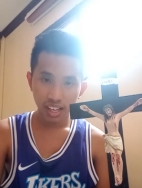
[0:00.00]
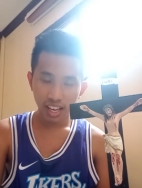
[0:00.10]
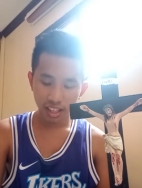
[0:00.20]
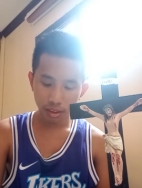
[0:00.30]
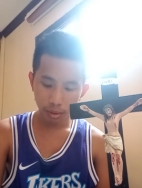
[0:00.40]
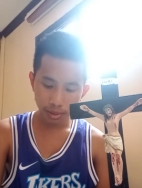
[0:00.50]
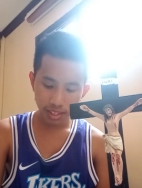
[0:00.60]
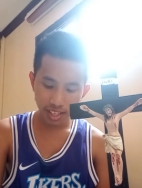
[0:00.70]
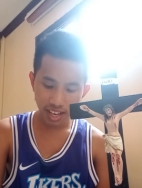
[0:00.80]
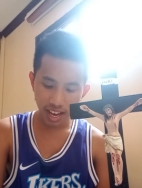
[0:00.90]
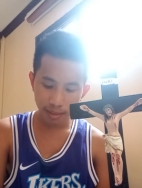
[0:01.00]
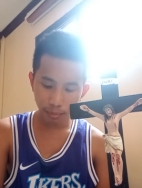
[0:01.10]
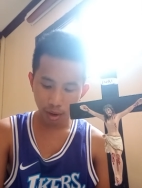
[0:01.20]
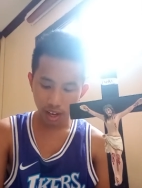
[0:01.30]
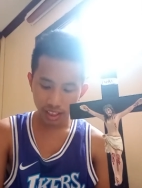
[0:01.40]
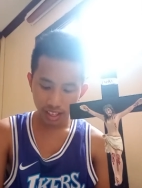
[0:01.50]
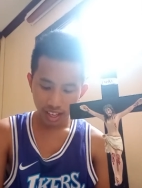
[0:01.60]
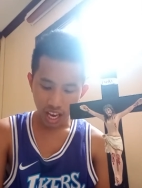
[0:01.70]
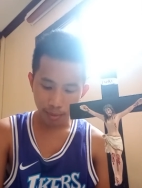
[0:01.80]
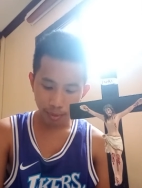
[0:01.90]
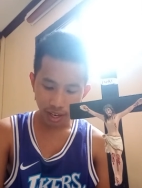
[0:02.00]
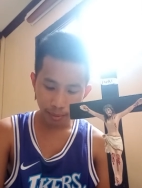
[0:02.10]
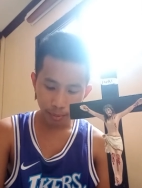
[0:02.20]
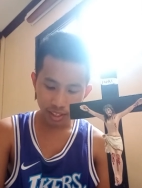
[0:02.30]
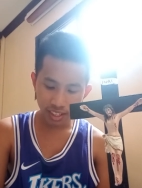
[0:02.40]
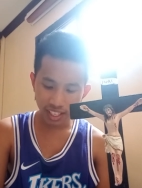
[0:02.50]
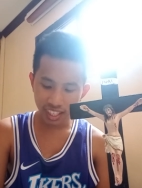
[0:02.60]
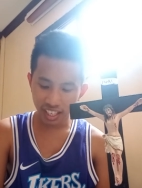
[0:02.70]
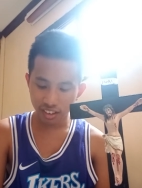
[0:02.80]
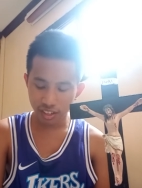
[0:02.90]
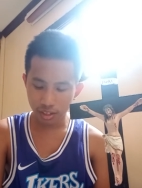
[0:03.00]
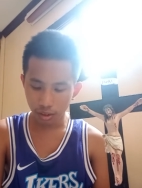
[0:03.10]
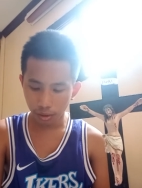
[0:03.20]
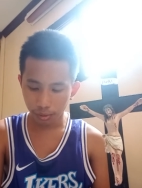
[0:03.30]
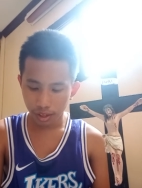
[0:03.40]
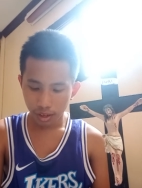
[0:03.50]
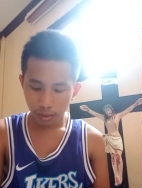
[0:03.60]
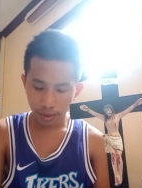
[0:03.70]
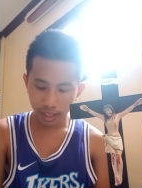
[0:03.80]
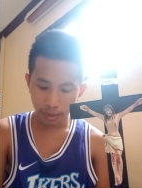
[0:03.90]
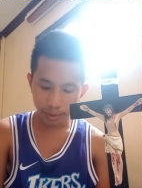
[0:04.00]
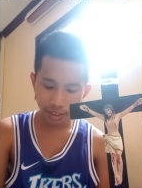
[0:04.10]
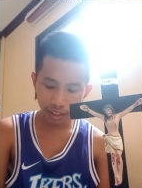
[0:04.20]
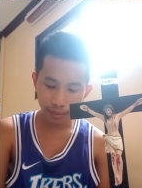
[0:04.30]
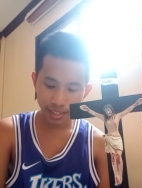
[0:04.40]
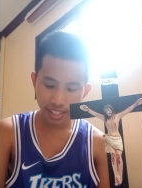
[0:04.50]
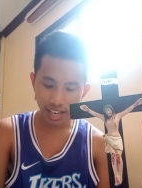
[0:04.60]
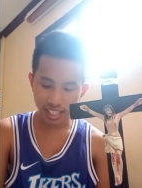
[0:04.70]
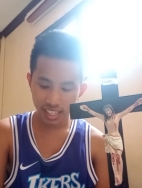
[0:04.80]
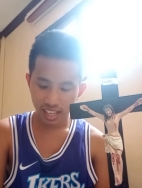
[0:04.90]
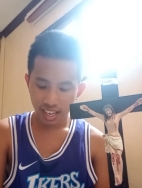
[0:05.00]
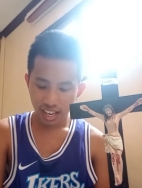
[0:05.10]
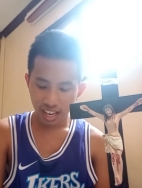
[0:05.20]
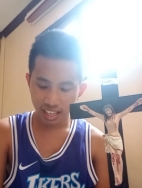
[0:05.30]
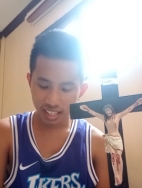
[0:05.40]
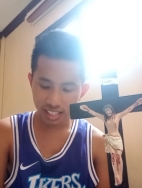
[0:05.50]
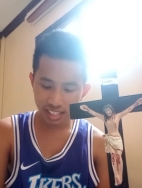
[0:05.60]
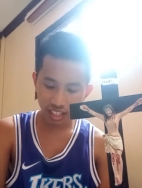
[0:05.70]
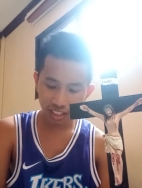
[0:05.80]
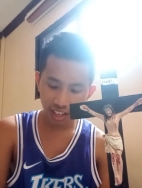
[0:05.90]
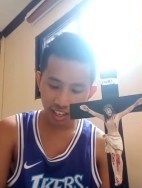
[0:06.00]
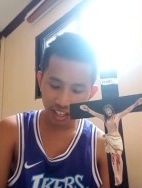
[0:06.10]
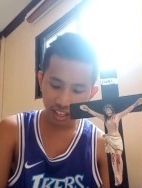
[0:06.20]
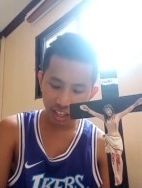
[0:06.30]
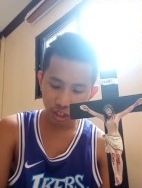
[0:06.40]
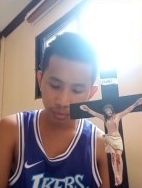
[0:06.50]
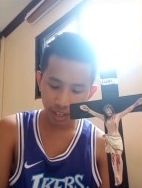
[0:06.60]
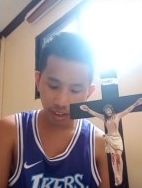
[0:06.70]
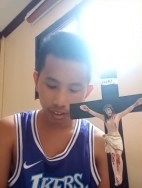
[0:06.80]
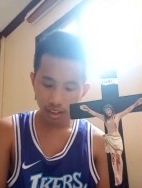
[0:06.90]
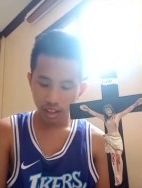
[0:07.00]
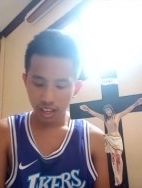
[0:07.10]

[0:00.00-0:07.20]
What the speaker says: and those he had brought. Abraham was 99 years old when he was circumcised, and his son Ishmael